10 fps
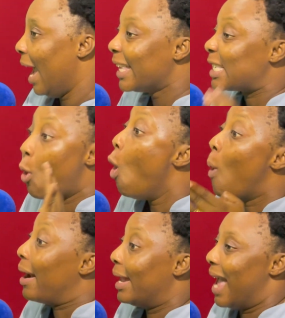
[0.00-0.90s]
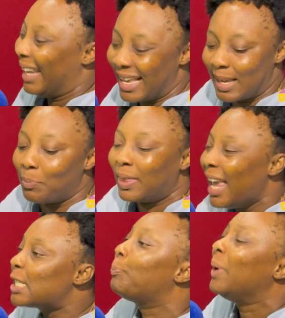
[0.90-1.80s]
And so there are some
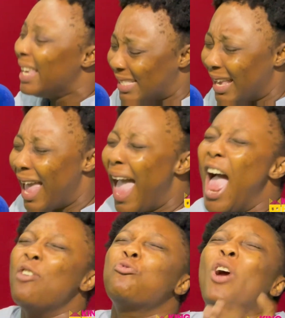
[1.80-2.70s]
things, please. And